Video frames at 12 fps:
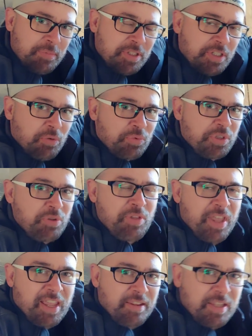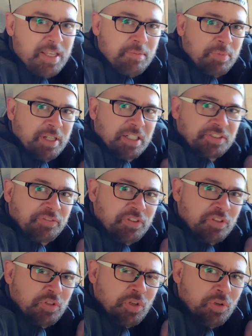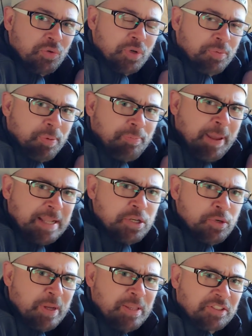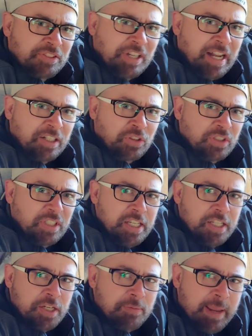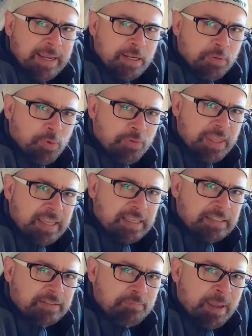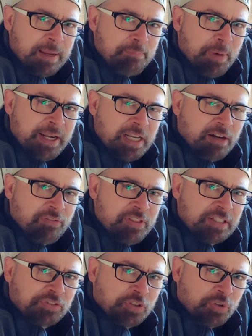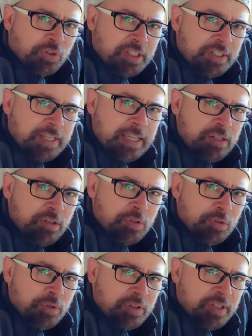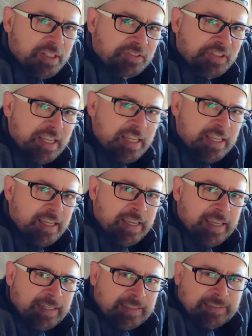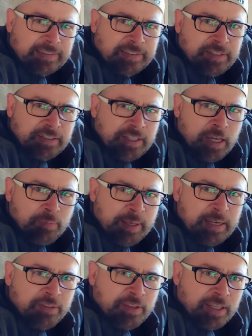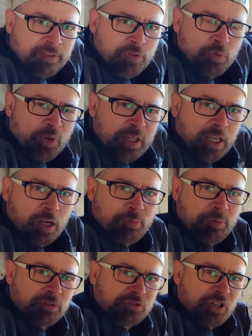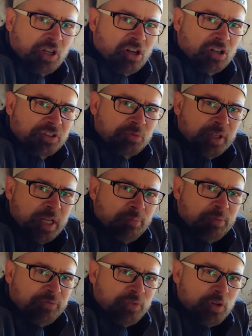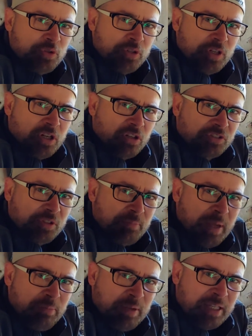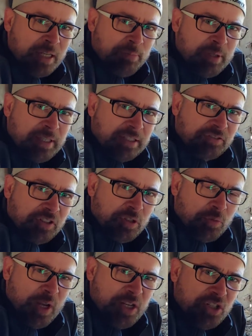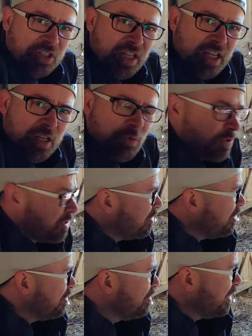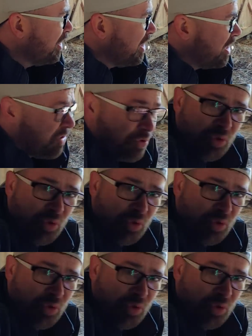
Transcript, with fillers: don't do that, because if you do, you're perpetuating the cycle. You're making it where they can make money off of this. They're going to continue doing this, and you didn't help anything. If you want to help those dogs, you want to help the future dogs that maybe end up in that situation, what you do is you